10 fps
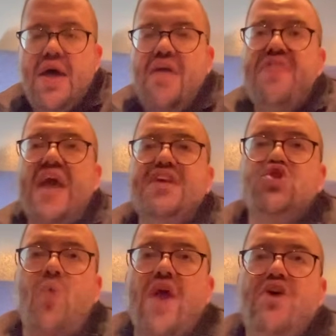that is
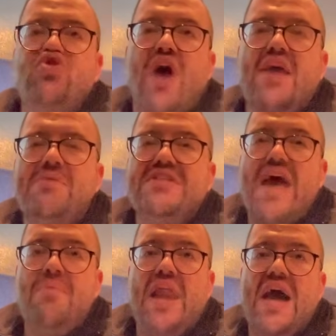where a drug
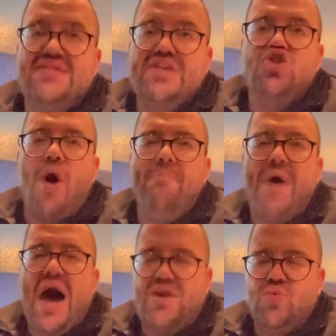metabolite is
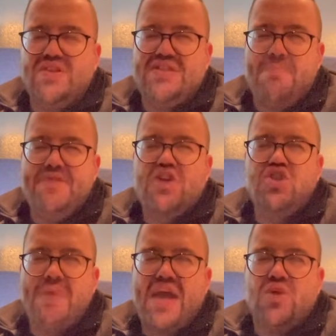combined with something to
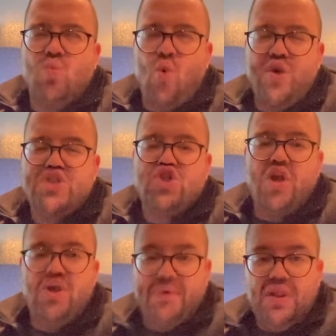make it water
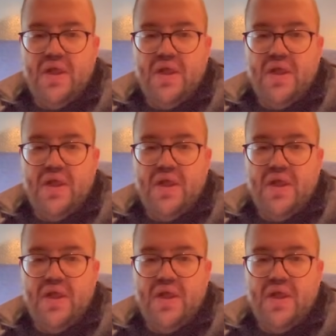soluble.